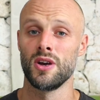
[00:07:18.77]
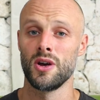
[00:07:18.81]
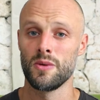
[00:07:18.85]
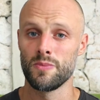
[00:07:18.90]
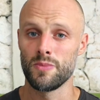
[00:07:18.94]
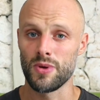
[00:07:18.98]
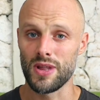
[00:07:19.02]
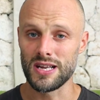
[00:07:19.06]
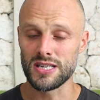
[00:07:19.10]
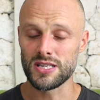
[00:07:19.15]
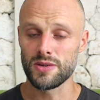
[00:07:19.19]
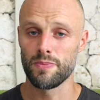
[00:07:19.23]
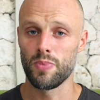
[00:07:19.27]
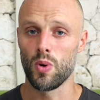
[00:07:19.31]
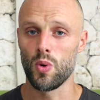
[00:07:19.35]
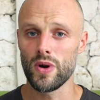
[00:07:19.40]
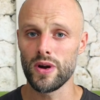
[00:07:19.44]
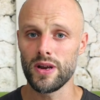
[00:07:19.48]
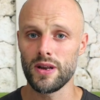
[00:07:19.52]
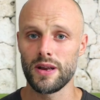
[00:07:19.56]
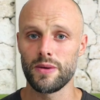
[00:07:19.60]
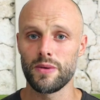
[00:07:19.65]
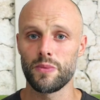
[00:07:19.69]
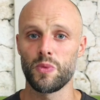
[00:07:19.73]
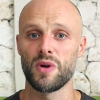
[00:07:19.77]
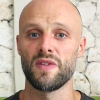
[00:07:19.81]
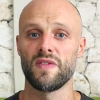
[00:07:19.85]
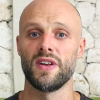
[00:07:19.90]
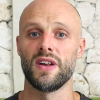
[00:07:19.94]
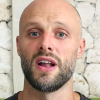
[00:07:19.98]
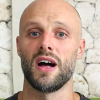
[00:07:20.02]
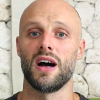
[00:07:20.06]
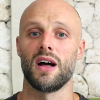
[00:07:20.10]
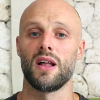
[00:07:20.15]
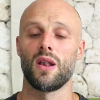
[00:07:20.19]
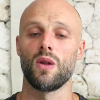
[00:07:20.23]
But there's a point within
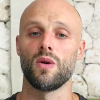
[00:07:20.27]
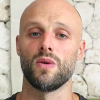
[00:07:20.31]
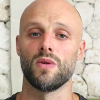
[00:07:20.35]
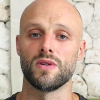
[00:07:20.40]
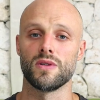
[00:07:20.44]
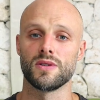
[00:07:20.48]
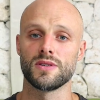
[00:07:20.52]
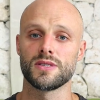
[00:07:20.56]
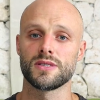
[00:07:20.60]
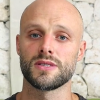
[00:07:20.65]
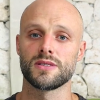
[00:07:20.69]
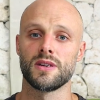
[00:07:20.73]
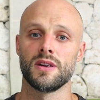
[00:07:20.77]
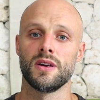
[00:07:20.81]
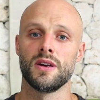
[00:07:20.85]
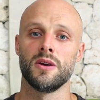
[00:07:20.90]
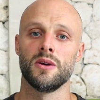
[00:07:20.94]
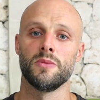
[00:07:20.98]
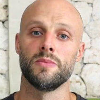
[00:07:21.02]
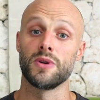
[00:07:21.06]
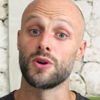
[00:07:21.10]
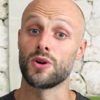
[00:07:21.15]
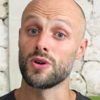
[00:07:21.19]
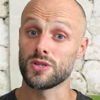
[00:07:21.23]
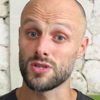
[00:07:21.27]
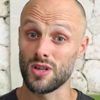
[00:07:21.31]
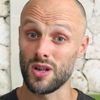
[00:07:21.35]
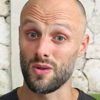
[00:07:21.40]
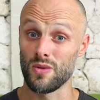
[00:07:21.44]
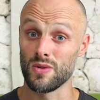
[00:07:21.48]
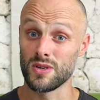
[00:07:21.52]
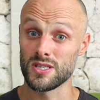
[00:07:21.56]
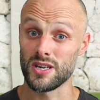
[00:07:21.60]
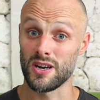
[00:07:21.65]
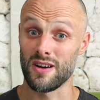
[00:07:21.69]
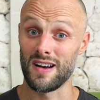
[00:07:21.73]
our lungs, because the
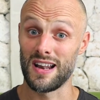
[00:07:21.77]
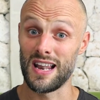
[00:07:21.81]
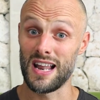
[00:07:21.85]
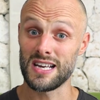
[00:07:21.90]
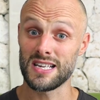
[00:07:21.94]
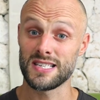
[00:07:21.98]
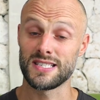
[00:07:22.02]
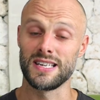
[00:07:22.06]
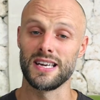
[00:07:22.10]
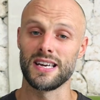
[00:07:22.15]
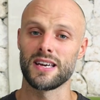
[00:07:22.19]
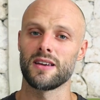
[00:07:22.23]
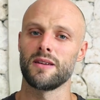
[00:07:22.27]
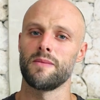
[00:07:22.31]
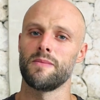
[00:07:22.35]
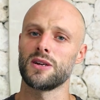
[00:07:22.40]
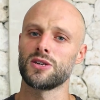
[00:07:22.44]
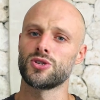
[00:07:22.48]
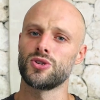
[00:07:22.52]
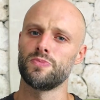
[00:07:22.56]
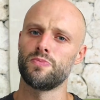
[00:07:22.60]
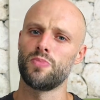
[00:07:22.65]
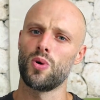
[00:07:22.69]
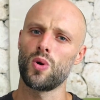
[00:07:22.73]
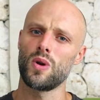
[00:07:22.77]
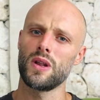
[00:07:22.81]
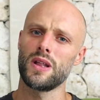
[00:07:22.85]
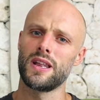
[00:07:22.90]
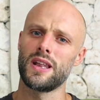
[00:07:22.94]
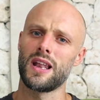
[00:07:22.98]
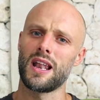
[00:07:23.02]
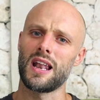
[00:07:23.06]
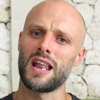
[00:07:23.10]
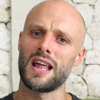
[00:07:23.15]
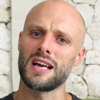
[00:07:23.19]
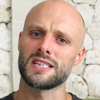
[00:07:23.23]
lungs are elastic. Imagine pulling an
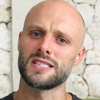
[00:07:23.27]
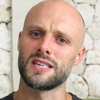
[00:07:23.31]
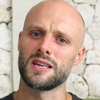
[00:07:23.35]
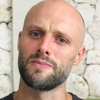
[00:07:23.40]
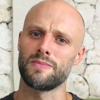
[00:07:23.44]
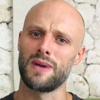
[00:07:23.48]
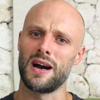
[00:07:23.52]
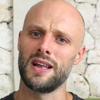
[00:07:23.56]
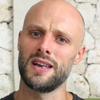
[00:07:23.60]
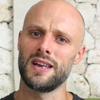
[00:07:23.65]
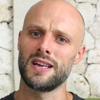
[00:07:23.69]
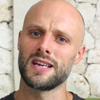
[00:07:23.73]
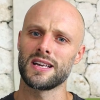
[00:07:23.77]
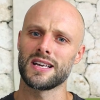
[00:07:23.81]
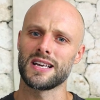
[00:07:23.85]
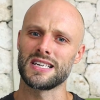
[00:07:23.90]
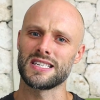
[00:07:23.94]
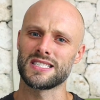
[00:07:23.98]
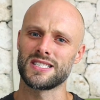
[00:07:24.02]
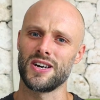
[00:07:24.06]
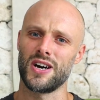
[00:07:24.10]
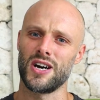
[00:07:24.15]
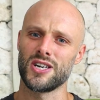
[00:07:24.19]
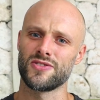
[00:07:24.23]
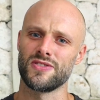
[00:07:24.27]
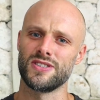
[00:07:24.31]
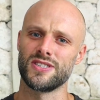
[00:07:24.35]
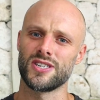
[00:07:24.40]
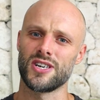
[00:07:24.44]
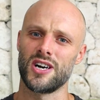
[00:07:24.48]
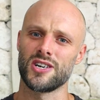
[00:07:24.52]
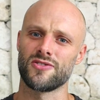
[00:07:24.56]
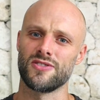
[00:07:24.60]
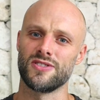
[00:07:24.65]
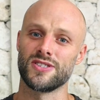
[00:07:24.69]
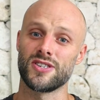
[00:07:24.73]
elastic band, it gets tighter and
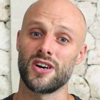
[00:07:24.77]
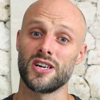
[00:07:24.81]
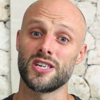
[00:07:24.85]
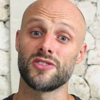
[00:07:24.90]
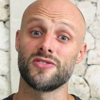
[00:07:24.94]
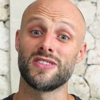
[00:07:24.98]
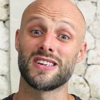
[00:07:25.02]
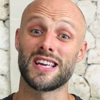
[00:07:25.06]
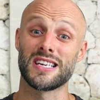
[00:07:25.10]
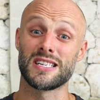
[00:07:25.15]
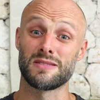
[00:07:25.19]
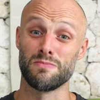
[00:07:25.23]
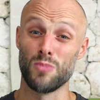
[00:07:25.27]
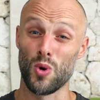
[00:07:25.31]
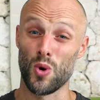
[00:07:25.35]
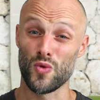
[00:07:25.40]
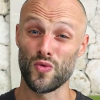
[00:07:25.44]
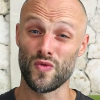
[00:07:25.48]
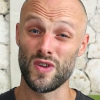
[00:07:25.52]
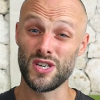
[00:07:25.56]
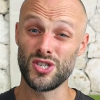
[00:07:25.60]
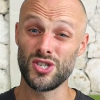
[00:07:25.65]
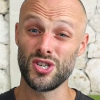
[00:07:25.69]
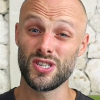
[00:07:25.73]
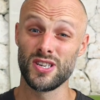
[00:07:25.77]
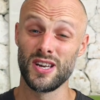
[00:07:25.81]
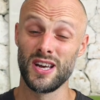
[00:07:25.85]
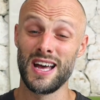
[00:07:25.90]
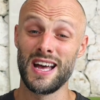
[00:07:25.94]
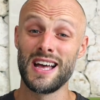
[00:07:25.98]
tighter and tighter, it gets more rigid.